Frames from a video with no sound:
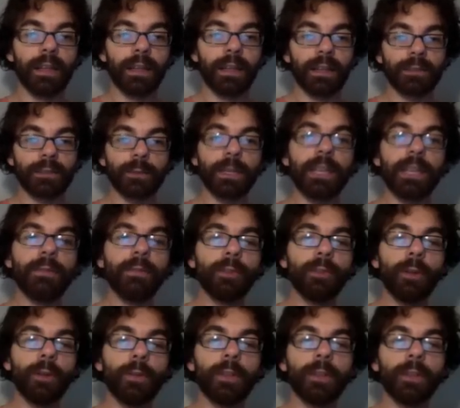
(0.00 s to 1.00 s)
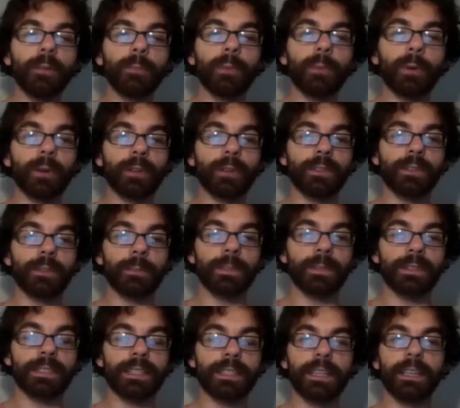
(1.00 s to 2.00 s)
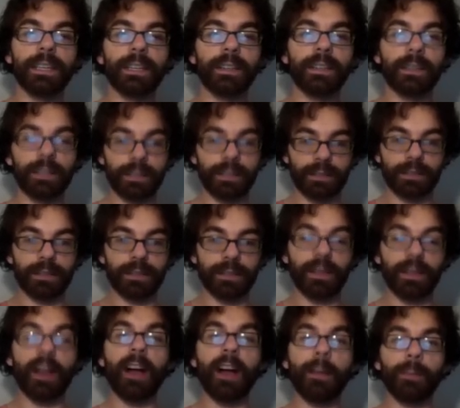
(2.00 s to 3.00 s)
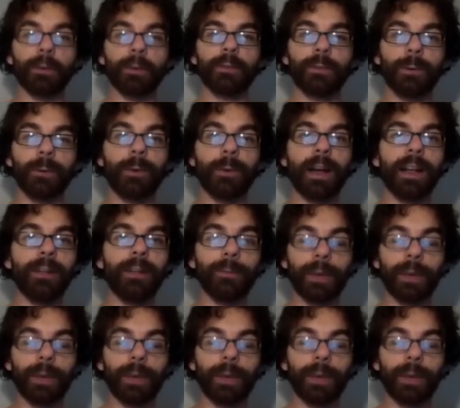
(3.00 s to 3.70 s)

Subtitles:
And so even though these boards have been sitting in the hopper for a while,